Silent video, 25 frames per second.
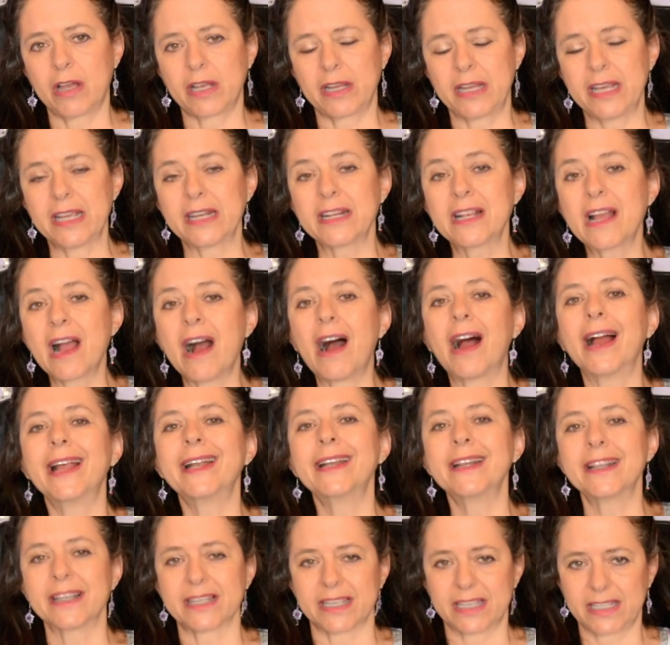in
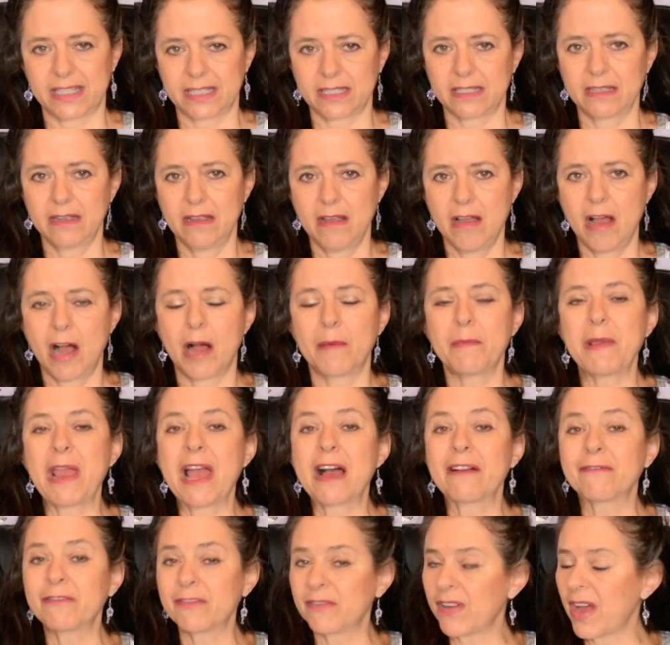kindness on
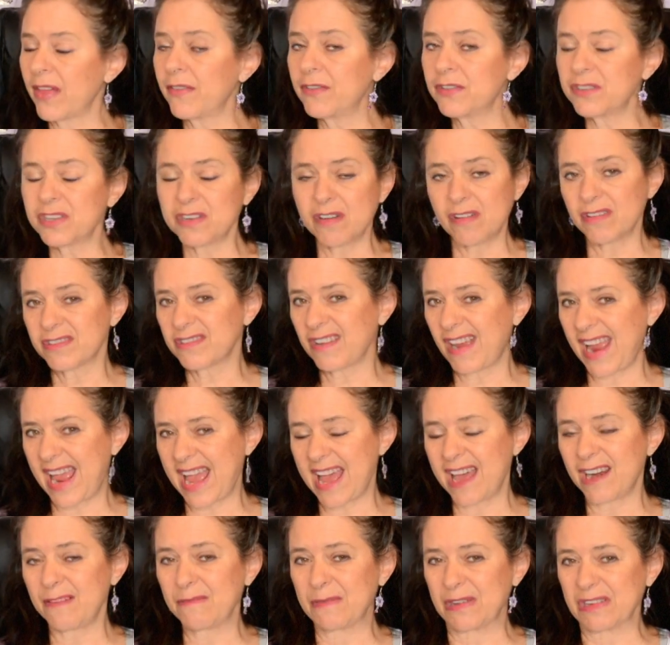behalf of others and also
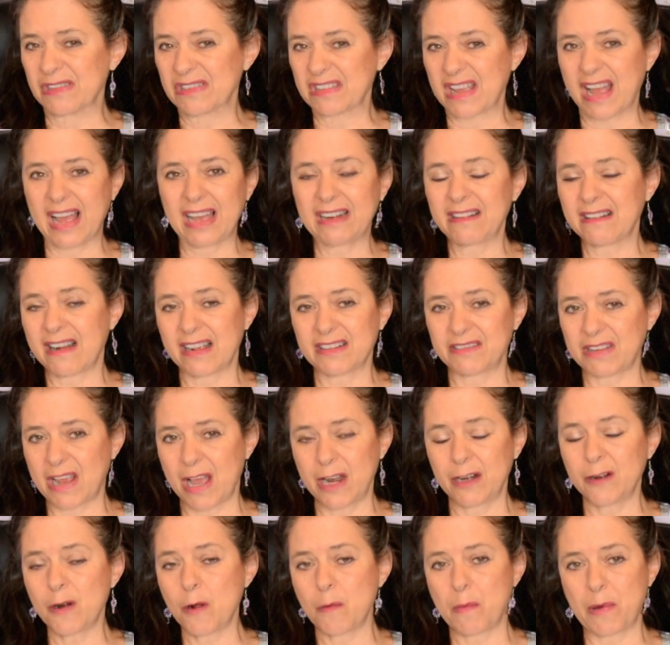animals. I
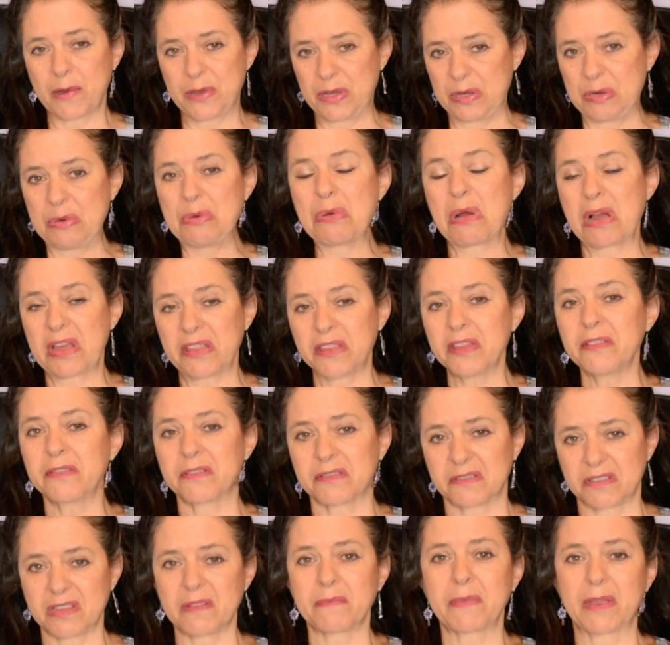don't know about you. I think
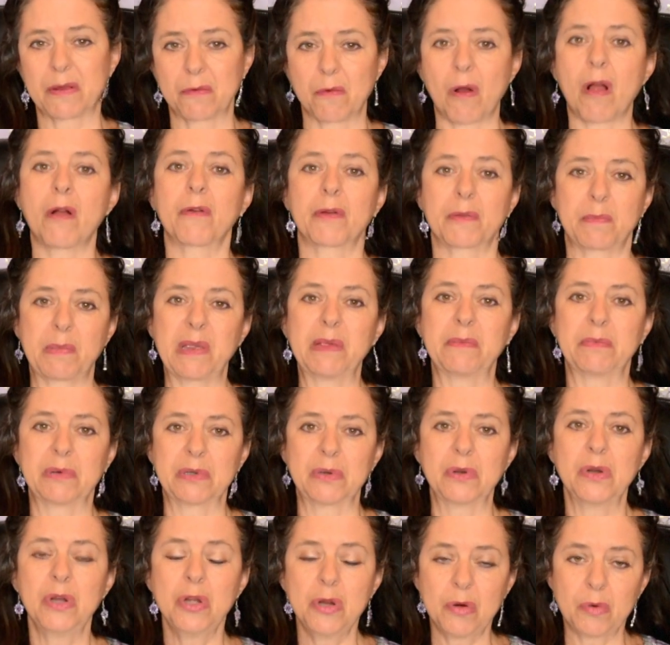there's something wrong with
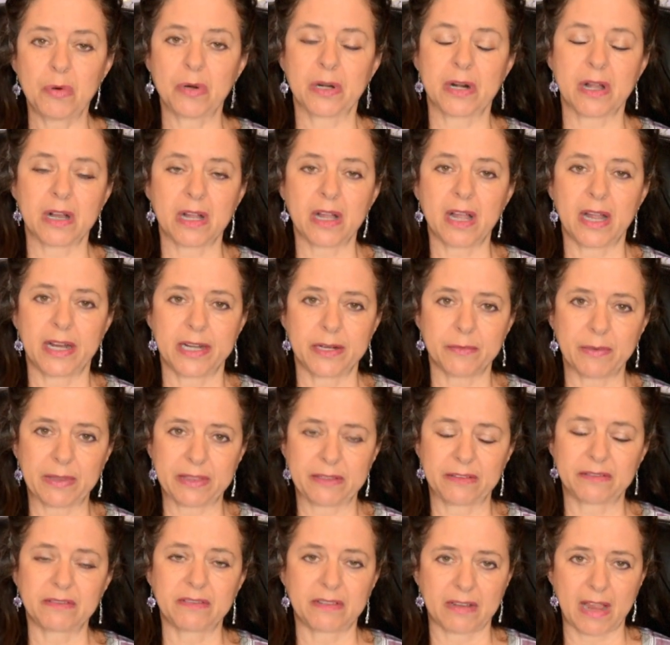people who are not kind
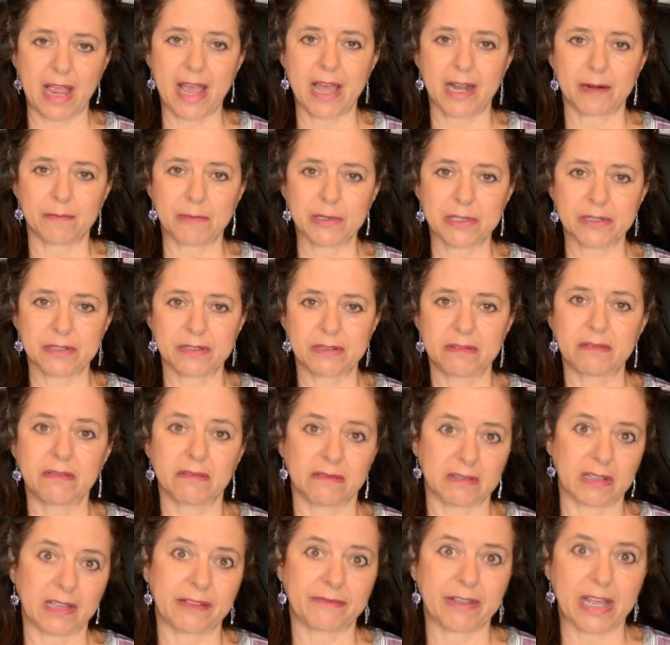to animals, who
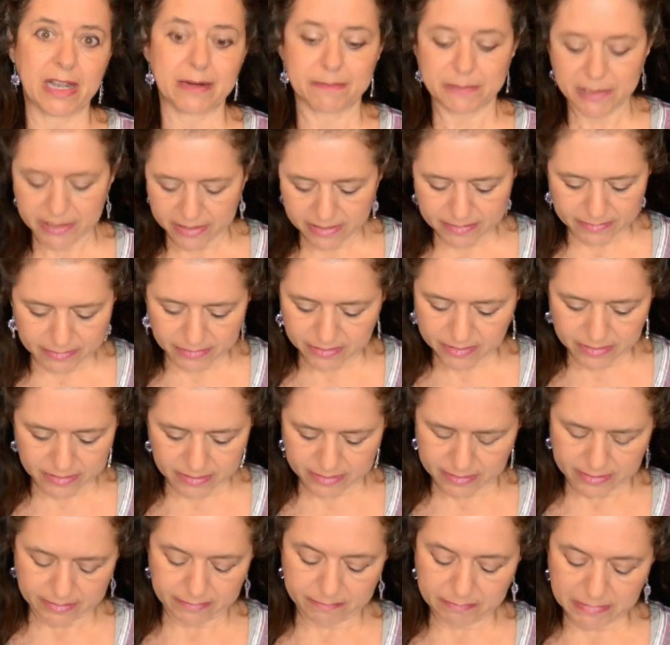don't love animals. It's
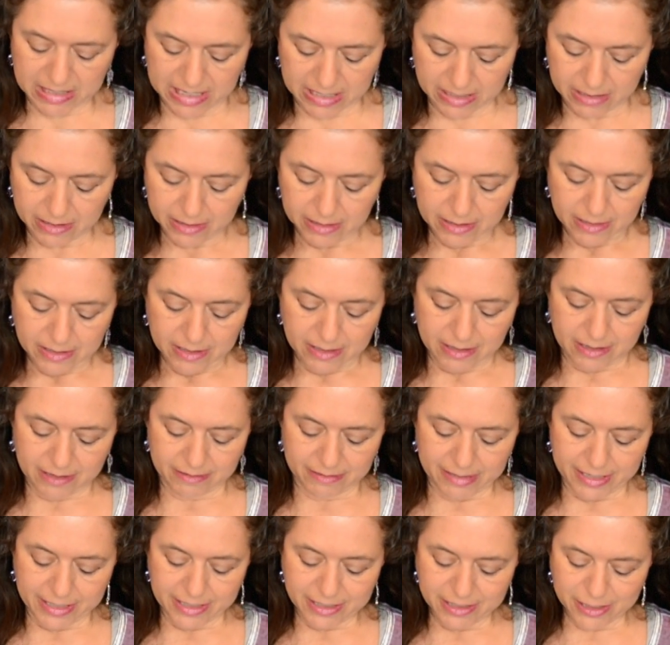just me. All
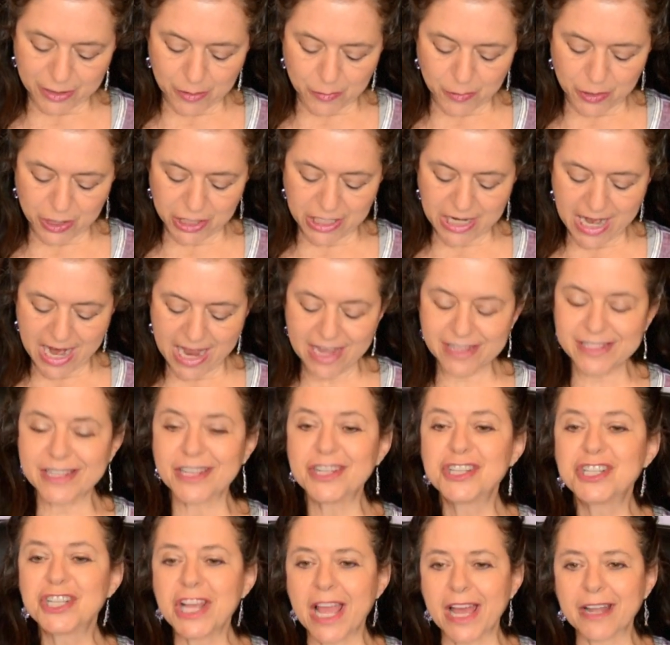right. So she has a
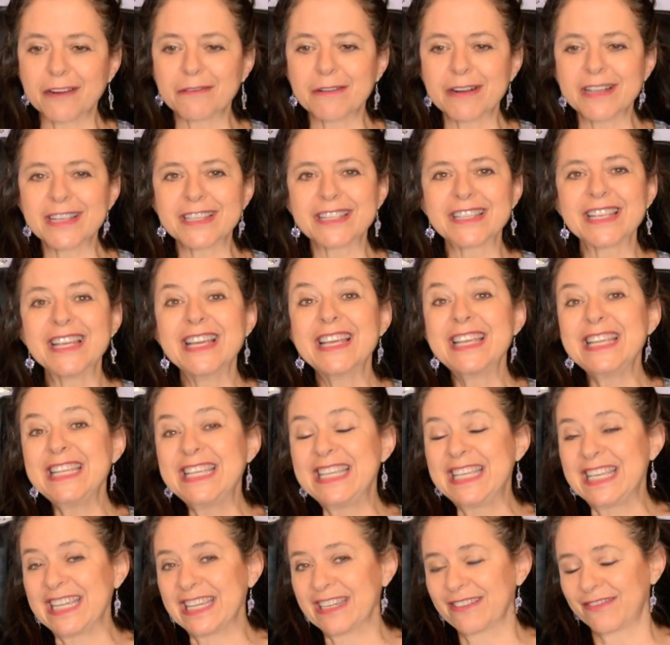generous,
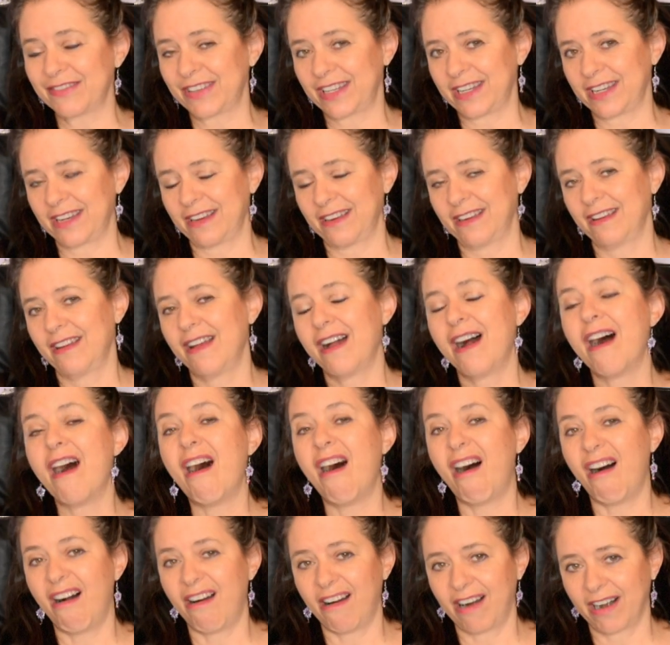giving
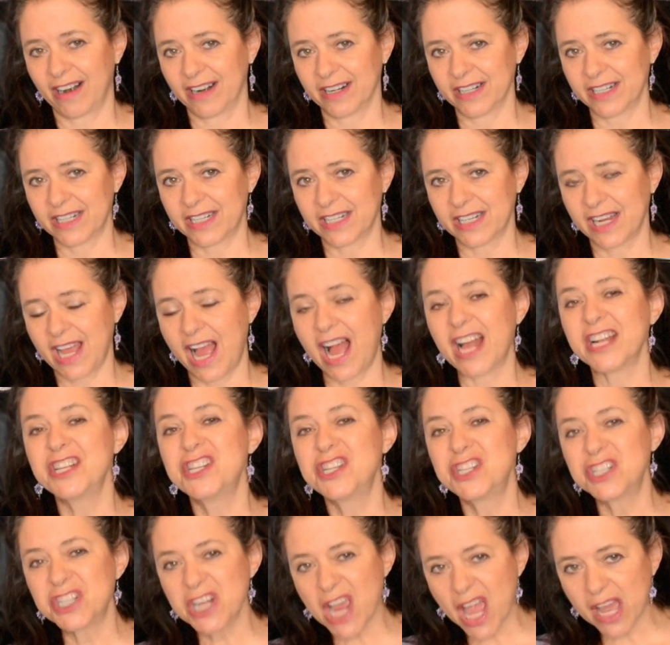heart. A
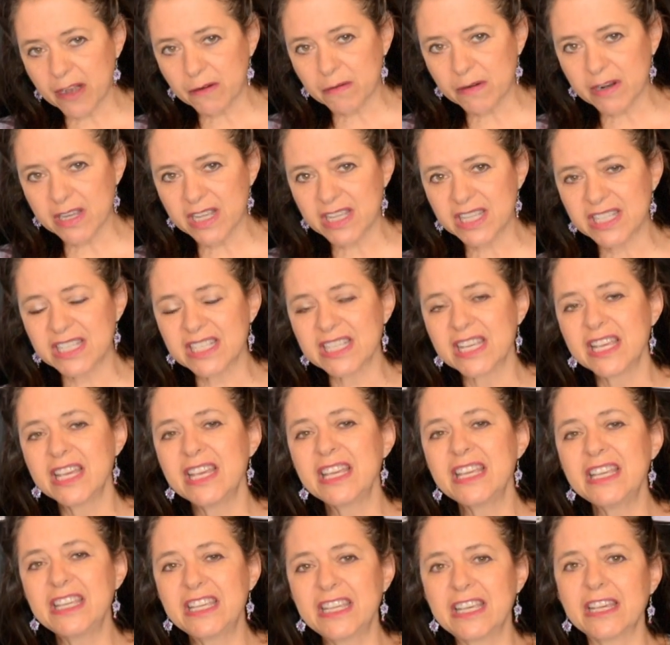generous,
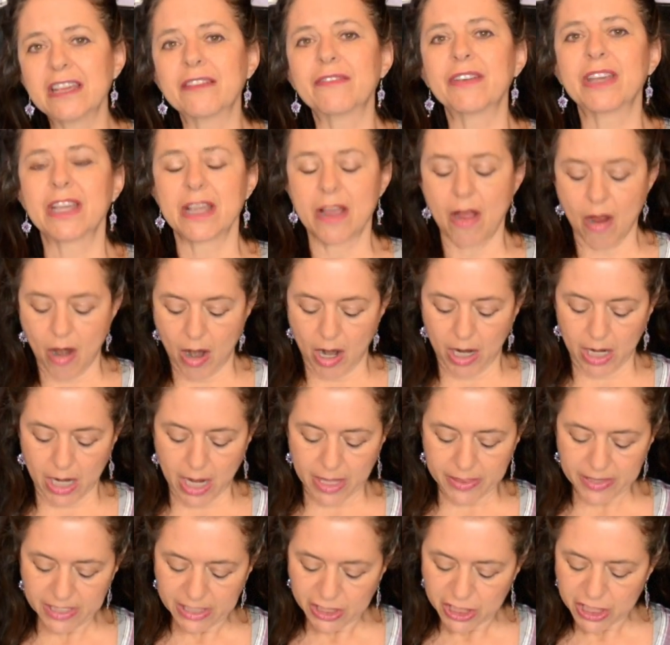giving heart.
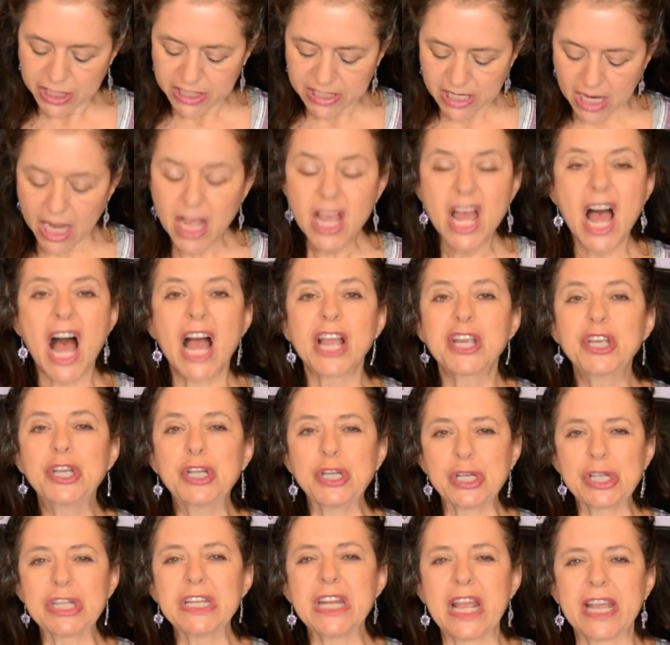I think she's a
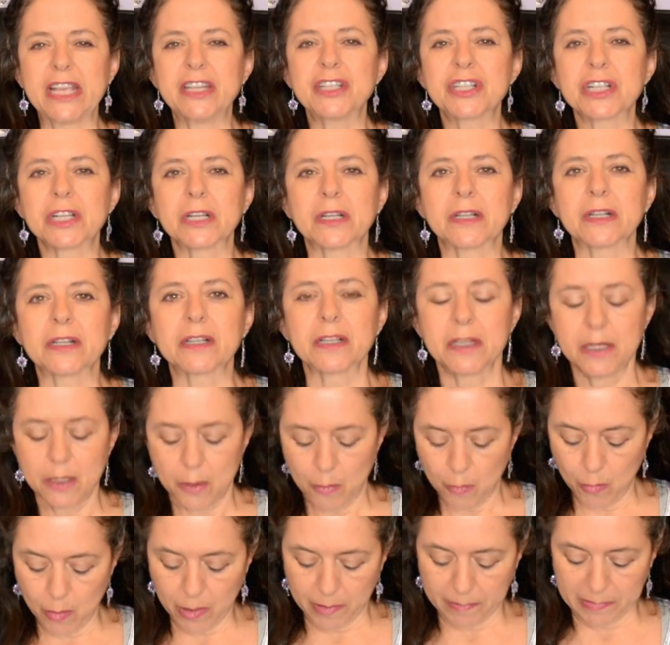good-natured
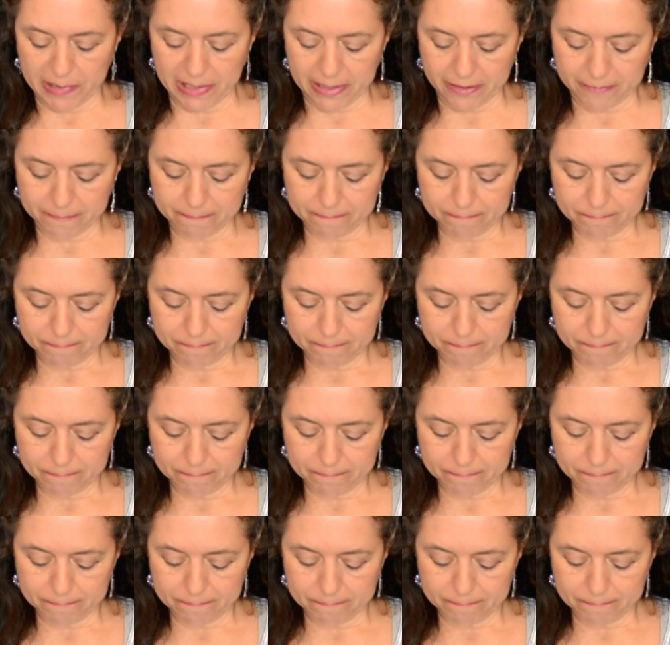woman.